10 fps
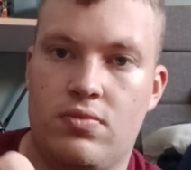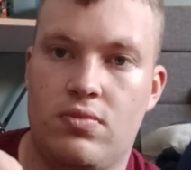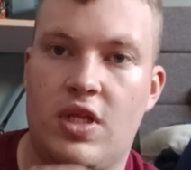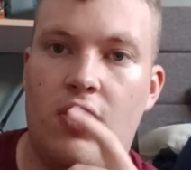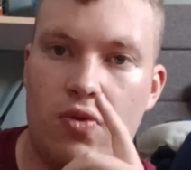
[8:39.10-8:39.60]

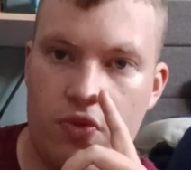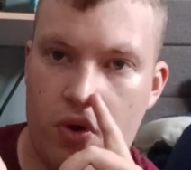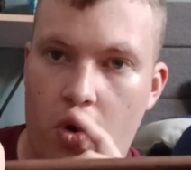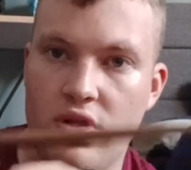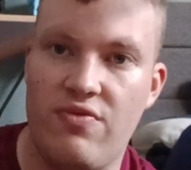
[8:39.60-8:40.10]
Now, the
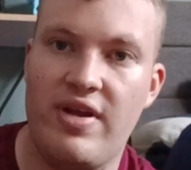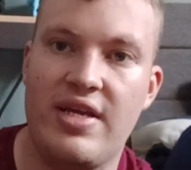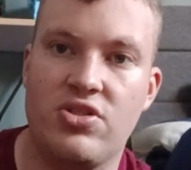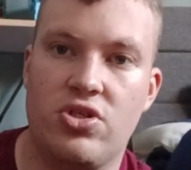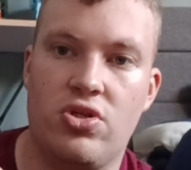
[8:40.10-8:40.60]
only
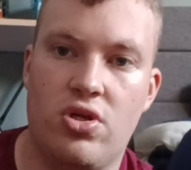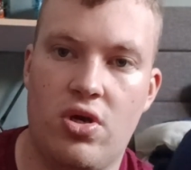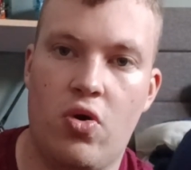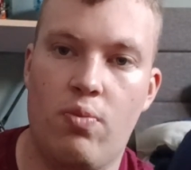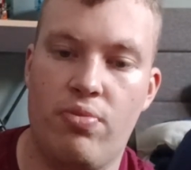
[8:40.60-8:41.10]
reason
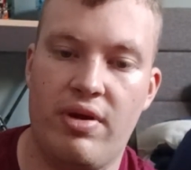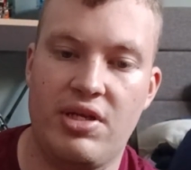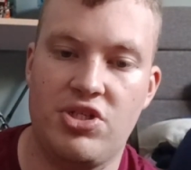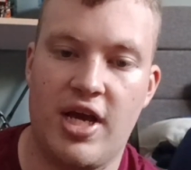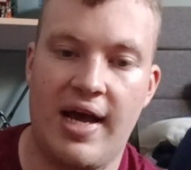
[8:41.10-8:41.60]

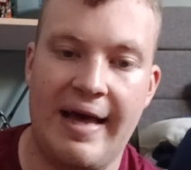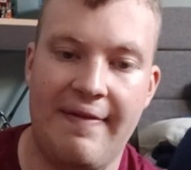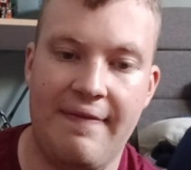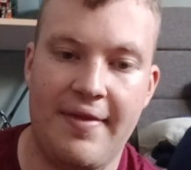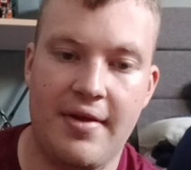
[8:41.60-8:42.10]
Umbridge and